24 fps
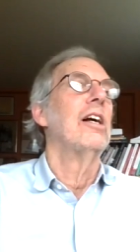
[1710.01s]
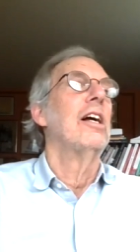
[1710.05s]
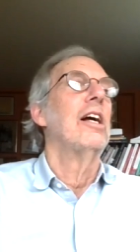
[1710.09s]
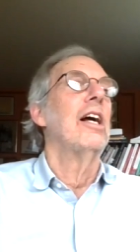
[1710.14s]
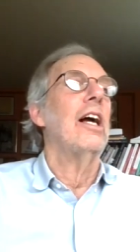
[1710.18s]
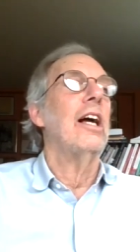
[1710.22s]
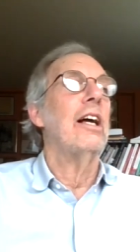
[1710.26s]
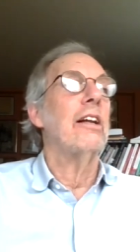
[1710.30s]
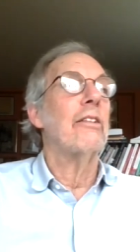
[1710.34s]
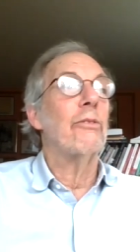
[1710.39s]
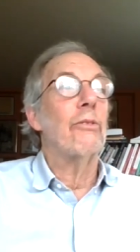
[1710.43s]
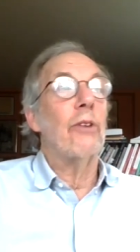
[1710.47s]

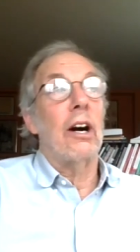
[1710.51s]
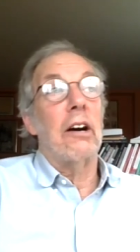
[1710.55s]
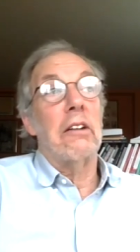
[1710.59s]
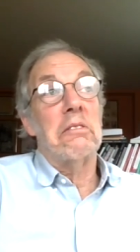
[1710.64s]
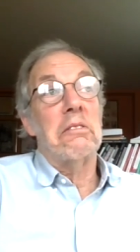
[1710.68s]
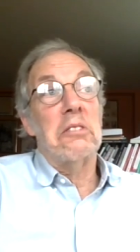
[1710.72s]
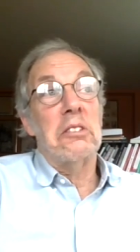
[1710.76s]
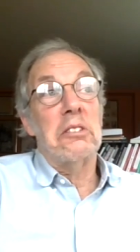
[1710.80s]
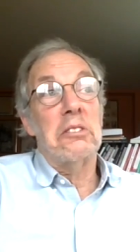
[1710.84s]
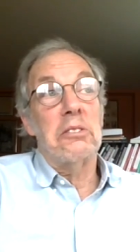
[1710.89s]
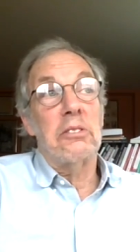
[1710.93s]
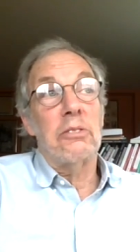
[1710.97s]
And
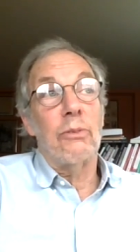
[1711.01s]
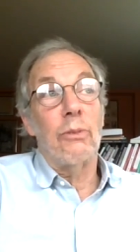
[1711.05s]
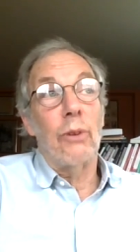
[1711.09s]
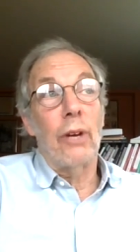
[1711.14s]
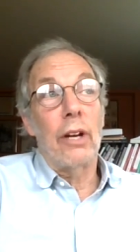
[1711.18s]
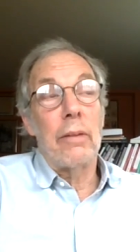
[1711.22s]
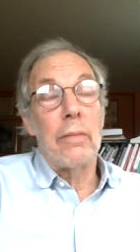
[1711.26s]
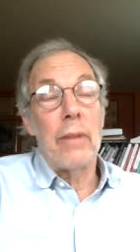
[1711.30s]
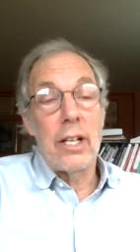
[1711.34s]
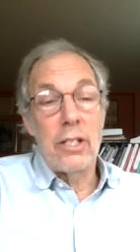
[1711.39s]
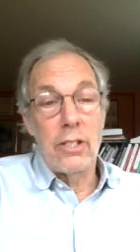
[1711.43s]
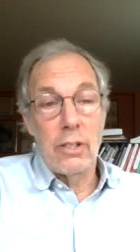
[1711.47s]
there's what
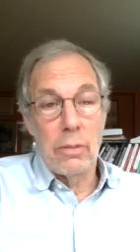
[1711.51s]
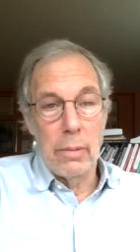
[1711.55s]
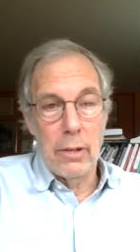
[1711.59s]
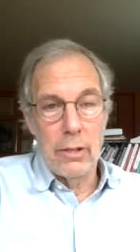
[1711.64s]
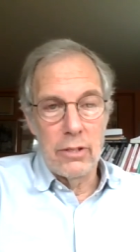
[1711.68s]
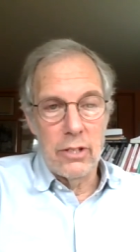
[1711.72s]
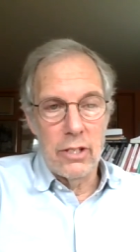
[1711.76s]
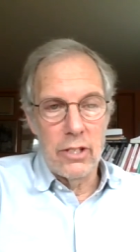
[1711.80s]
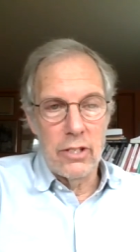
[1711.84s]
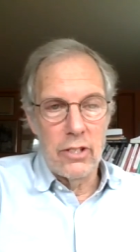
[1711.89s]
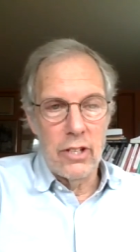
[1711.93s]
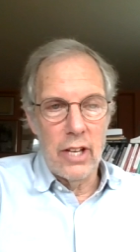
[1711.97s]
am I
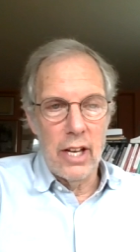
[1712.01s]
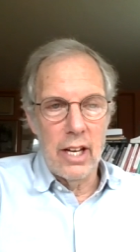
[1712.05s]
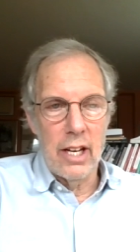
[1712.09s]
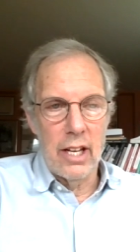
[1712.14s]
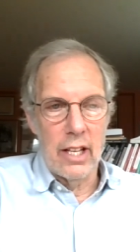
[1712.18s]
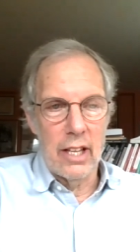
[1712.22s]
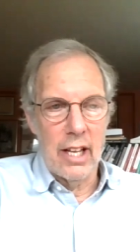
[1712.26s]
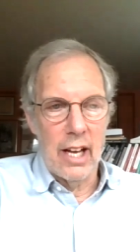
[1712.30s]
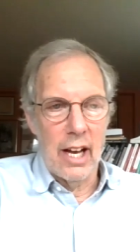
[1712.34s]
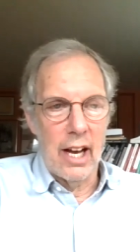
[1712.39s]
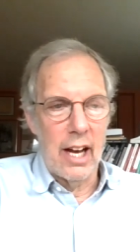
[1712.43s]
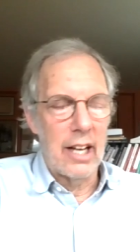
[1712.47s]
supposed to say to
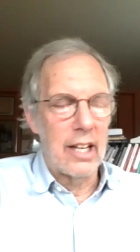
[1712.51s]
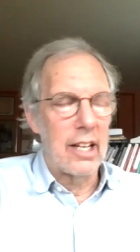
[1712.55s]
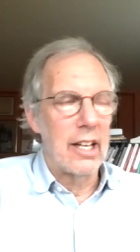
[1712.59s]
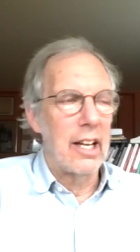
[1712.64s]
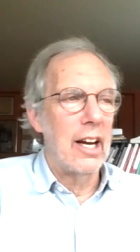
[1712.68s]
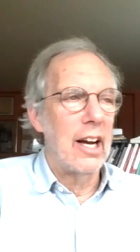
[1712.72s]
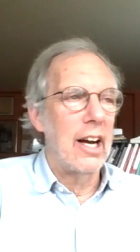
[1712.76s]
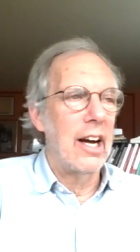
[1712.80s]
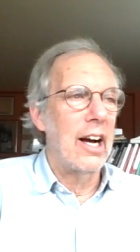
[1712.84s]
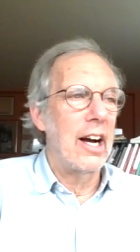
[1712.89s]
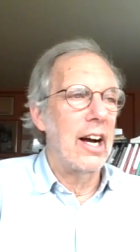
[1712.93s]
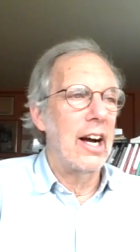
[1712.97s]
that?
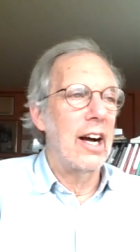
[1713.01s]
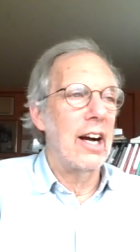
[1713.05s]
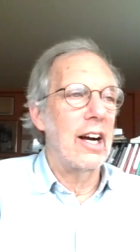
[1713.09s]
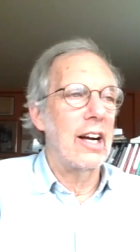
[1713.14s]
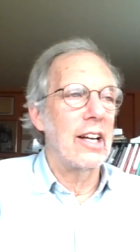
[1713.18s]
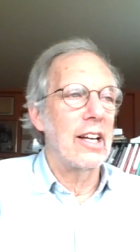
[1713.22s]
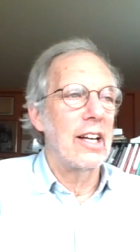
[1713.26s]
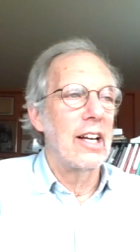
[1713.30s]
Uh,